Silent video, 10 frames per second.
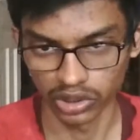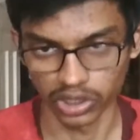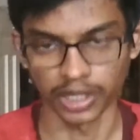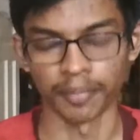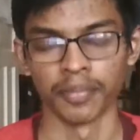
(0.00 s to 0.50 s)

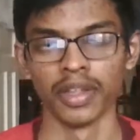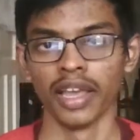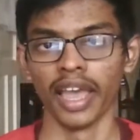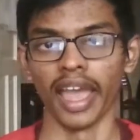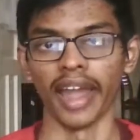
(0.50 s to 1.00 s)
Okay,
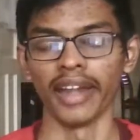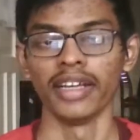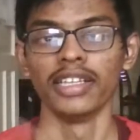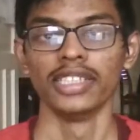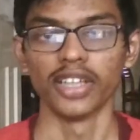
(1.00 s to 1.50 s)
and
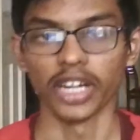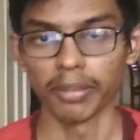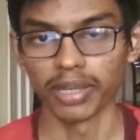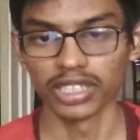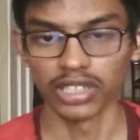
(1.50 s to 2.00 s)

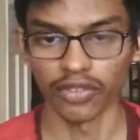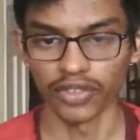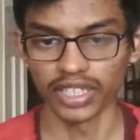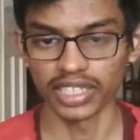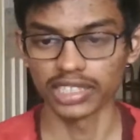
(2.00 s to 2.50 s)
70% of
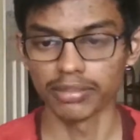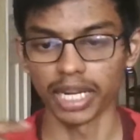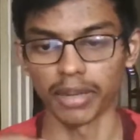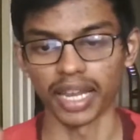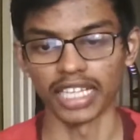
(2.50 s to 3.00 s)
it is
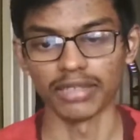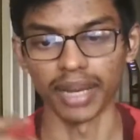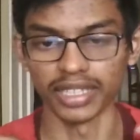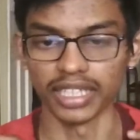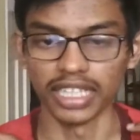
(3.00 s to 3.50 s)
metabolized
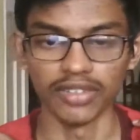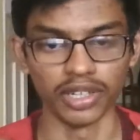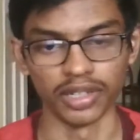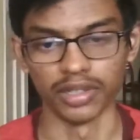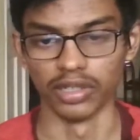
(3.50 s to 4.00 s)
by the
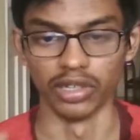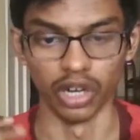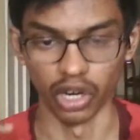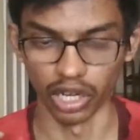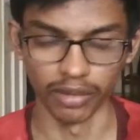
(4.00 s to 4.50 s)
liver
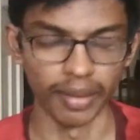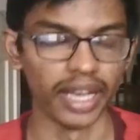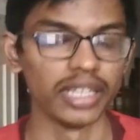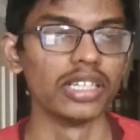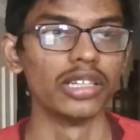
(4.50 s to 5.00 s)
or
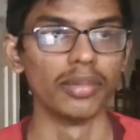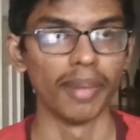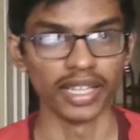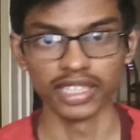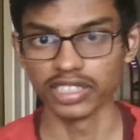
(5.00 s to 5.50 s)
by
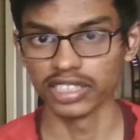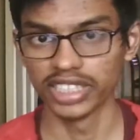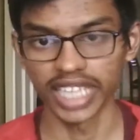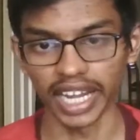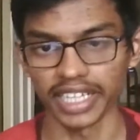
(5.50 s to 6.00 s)
the
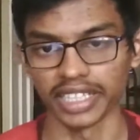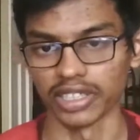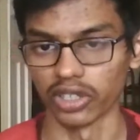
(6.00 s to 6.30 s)
GIT.